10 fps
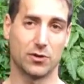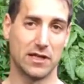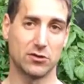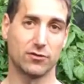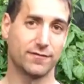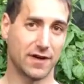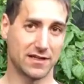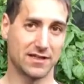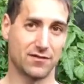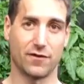uh, trying to
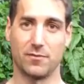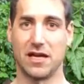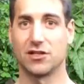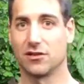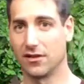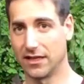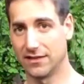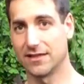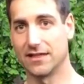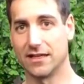find the information
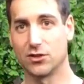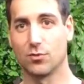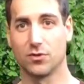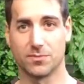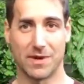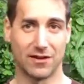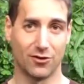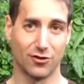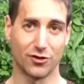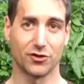on internet, you will
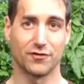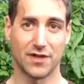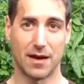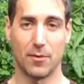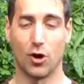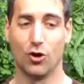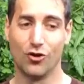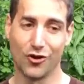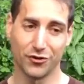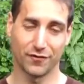spend a lot of time,
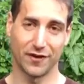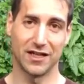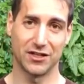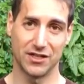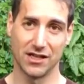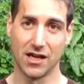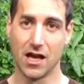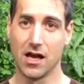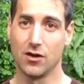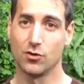a lot of
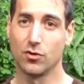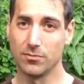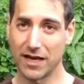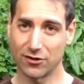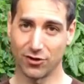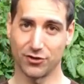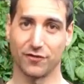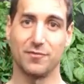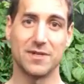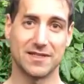energy, you will make
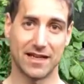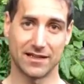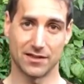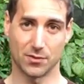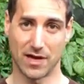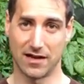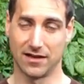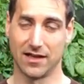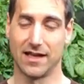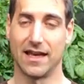a lot of mistakes as
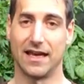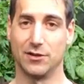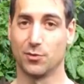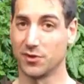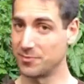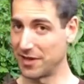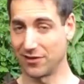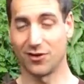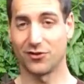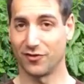well, and you will
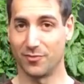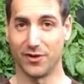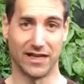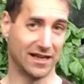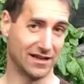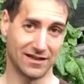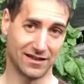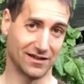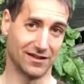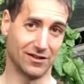spend a lot of money
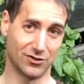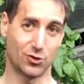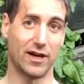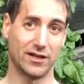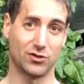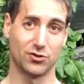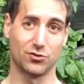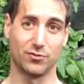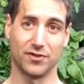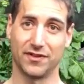uh,
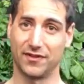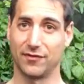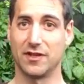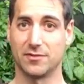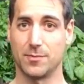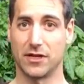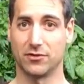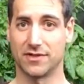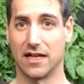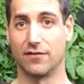trying to do the things
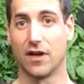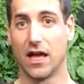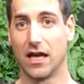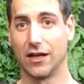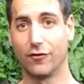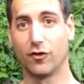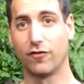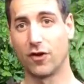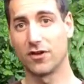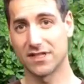by yourself.
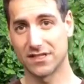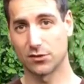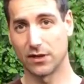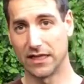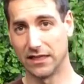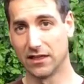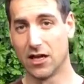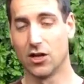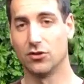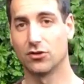If you follow this
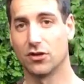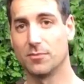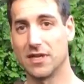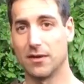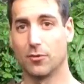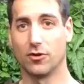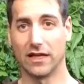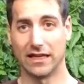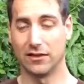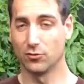training, you're gonna be
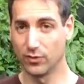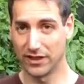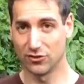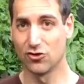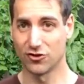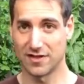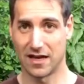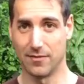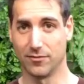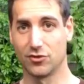able in really
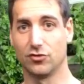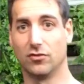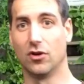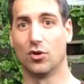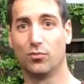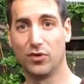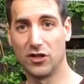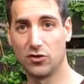no time to